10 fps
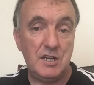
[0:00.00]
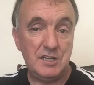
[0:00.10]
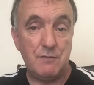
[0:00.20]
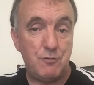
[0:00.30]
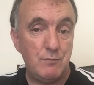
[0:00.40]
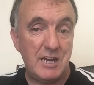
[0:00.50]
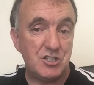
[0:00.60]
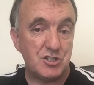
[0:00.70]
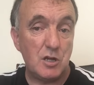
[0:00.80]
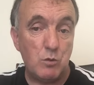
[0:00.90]
the
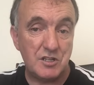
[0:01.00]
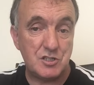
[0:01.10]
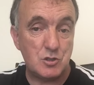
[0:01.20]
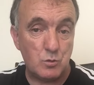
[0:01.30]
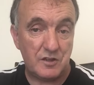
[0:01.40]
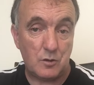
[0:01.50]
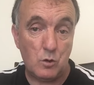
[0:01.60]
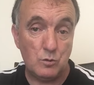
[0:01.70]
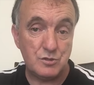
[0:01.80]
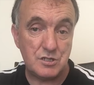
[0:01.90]
information they wanted to
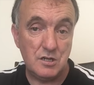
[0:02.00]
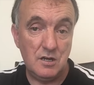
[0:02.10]
withhold.